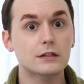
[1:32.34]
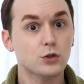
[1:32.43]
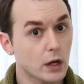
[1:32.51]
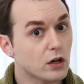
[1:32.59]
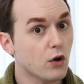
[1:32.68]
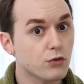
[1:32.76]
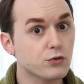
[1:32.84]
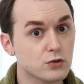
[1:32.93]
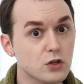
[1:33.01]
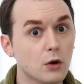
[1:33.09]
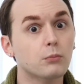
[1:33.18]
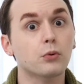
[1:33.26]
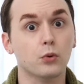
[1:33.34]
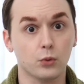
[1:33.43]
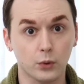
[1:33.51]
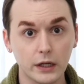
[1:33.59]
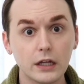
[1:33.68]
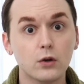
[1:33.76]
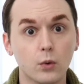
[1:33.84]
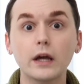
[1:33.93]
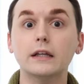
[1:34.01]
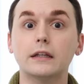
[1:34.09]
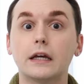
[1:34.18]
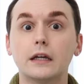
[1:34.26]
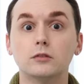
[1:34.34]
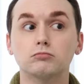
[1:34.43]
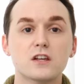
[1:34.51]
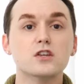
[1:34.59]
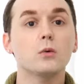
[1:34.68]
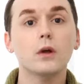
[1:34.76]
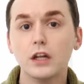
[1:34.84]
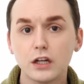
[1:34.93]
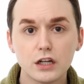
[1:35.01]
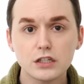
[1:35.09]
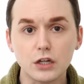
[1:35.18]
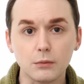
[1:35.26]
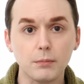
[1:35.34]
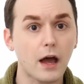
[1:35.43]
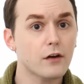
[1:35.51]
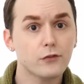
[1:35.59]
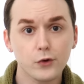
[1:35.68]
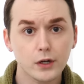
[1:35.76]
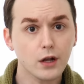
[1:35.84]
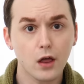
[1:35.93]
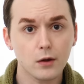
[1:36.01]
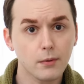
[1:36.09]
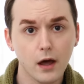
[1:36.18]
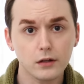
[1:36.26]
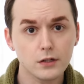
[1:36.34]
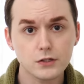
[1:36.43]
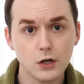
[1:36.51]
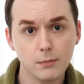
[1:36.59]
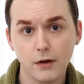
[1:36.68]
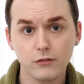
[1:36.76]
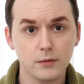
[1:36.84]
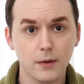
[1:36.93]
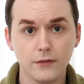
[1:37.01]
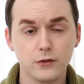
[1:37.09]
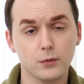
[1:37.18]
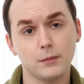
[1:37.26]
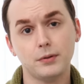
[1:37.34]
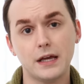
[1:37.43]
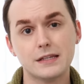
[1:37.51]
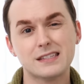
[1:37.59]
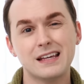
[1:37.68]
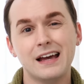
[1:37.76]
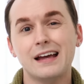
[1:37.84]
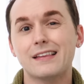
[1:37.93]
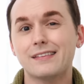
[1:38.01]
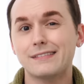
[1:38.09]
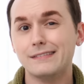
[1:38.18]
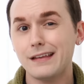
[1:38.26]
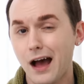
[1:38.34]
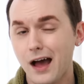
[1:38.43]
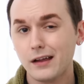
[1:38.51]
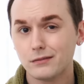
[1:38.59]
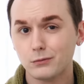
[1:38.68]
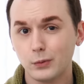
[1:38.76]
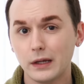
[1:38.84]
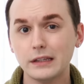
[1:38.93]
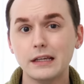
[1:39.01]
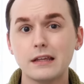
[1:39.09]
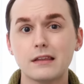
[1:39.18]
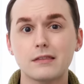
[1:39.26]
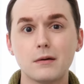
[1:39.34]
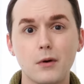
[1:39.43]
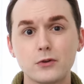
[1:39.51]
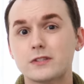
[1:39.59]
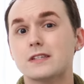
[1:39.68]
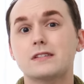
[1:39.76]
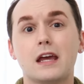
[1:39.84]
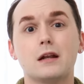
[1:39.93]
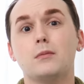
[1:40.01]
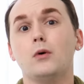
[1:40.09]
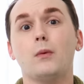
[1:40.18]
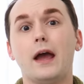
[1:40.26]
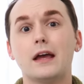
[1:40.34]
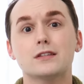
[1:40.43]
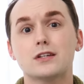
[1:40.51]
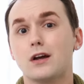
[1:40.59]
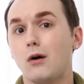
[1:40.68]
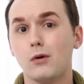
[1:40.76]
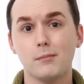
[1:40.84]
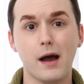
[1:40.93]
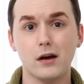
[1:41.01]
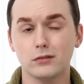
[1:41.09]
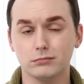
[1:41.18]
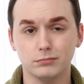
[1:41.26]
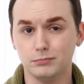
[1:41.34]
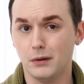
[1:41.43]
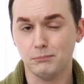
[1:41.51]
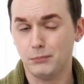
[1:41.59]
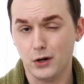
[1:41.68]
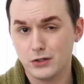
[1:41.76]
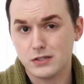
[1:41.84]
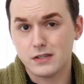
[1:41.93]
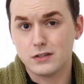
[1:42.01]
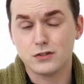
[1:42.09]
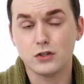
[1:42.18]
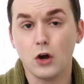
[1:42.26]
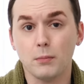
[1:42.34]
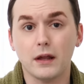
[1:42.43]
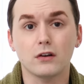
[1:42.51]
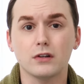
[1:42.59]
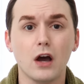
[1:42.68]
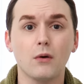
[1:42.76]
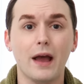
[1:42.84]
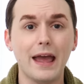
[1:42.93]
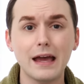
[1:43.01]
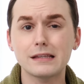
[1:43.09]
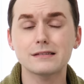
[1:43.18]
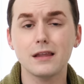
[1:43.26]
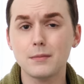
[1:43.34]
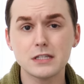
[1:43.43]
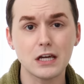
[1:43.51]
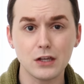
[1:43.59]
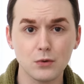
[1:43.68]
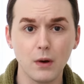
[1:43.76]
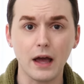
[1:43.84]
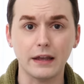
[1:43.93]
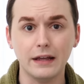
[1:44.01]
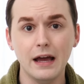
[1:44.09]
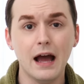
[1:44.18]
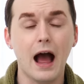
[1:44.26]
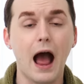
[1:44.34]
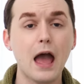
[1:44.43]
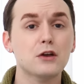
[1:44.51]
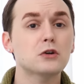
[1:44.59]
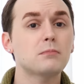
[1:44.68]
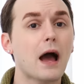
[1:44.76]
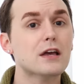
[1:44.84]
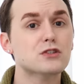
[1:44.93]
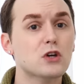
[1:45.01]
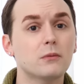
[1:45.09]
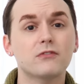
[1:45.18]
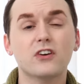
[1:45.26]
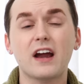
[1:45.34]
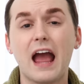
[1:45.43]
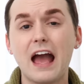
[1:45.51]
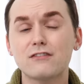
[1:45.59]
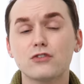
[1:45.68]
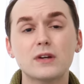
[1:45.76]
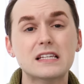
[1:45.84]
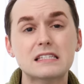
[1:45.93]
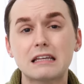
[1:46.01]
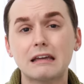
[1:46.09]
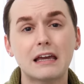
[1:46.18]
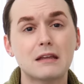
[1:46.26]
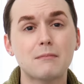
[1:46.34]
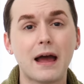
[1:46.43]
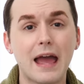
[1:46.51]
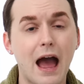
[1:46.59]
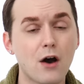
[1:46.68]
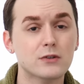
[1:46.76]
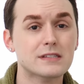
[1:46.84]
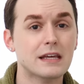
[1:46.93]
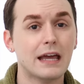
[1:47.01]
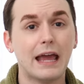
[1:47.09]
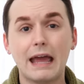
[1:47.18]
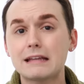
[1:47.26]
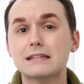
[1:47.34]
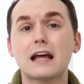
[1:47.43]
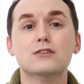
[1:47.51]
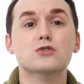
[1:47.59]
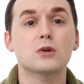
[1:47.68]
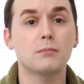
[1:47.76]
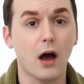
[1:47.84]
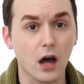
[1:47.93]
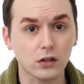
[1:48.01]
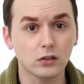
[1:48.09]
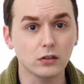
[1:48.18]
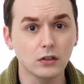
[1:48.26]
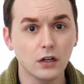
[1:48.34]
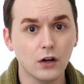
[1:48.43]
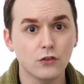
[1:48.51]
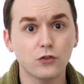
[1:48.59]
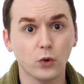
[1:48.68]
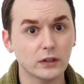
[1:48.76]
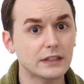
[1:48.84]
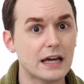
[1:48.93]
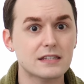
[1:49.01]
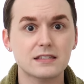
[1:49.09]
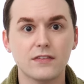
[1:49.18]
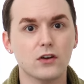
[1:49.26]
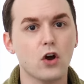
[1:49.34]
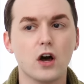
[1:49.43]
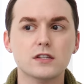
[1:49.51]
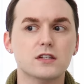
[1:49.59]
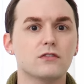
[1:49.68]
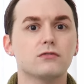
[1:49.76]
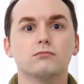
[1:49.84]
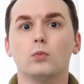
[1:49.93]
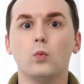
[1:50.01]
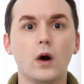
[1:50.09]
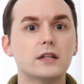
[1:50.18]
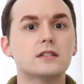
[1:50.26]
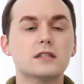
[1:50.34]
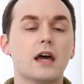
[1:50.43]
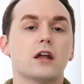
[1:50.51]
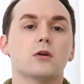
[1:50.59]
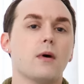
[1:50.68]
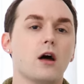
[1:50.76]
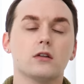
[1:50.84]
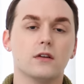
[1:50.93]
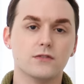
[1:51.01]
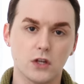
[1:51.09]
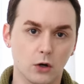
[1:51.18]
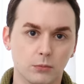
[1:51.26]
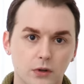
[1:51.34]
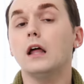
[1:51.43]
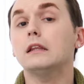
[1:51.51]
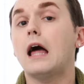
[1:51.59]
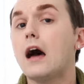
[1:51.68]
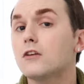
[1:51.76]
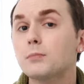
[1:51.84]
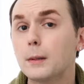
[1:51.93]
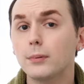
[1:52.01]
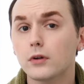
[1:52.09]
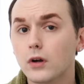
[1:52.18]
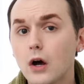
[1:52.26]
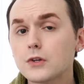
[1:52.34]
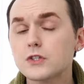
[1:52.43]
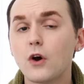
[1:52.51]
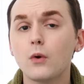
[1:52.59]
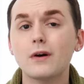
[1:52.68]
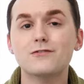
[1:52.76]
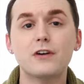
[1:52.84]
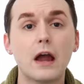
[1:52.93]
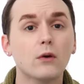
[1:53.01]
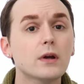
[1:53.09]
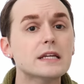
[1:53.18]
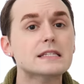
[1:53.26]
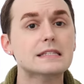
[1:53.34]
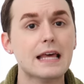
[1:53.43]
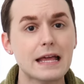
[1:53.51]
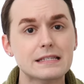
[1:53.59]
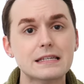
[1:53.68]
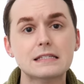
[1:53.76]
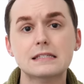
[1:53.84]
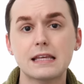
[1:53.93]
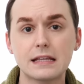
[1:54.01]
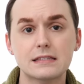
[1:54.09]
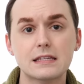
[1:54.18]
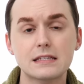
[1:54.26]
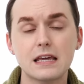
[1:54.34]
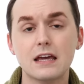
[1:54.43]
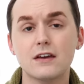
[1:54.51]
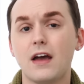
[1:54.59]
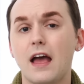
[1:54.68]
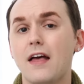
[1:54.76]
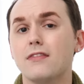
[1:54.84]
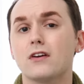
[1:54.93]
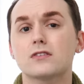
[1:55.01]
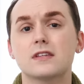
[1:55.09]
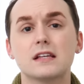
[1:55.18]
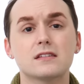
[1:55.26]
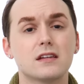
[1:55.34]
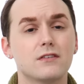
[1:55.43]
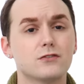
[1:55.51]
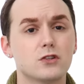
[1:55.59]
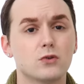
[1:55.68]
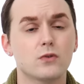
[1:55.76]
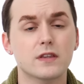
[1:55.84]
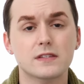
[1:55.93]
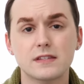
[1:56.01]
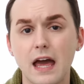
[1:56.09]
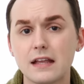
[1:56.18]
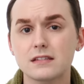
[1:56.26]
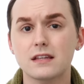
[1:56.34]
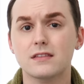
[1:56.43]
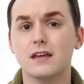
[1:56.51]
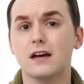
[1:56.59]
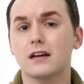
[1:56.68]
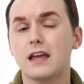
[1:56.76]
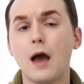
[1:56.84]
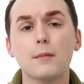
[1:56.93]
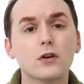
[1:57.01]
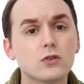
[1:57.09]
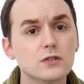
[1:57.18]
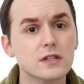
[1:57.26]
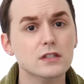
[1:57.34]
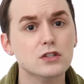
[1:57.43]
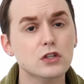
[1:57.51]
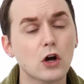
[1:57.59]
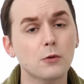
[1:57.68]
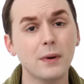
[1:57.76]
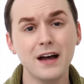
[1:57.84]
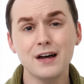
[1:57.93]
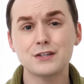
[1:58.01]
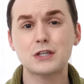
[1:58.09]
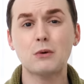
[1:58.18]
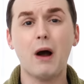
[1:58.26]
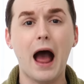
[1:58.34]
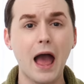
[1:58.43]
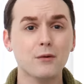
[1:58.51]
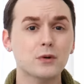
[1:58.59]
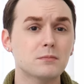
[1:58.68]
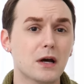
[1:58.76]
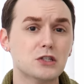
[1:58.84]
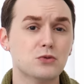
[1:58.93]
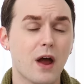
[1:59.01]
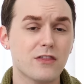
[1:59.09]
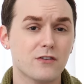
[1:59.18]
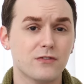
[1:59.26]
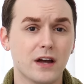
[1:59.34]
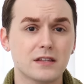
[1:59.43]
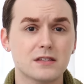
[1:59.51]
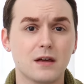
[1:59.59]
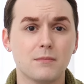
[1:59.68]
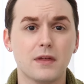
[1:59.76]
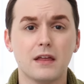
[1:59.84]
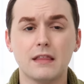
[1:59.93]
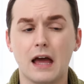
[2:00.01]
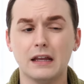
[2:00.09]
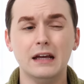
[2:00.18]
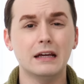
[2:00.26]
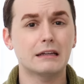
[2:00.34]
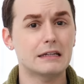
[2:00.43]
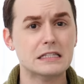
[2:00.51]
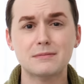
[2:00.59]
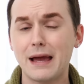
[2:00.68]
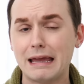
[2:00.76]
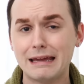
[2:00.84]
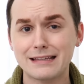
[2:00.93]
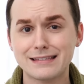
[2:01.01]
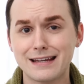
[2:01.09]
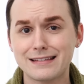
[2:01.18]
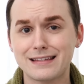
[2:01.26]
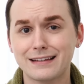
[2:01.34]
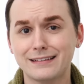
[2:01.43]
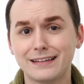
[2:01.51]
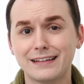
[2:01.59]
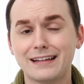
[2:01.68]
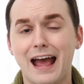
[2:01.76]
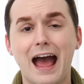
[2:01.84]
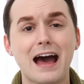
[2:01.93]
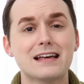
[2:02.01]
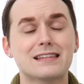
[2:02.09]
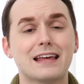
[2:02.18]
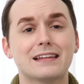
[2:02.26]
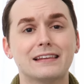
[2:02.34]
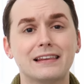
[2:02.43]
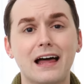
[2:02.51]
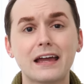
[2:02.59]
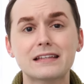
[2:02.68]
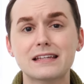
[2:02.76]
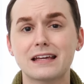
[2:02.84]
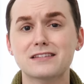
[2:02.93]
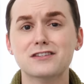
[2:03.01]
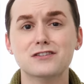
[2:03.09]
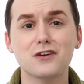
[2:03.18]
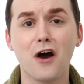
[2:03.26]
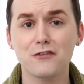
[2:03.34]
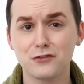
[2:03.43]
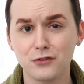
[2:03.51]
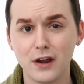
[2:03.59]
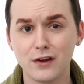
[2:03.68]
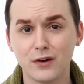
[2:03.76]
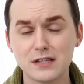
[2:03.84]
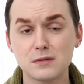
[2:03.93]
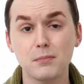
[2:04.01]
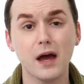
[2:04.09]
so I go through soap pretty quickly. So what are you gonna do? Buy a $40 bottle of soap every month to replace? Not really the most sustainable way to go about uh, purchasing soap, I don't know. And let me tell you what, I could buy soap for every sink in my house and an extra bottle for less than the cost of one designer bottle of soap. A lot of people are also very scent sensitive and they're sensitive to the scent, the chemicals in soap. So I would much rather find something that gets my hands nice and clean, has a light and soft fragrance,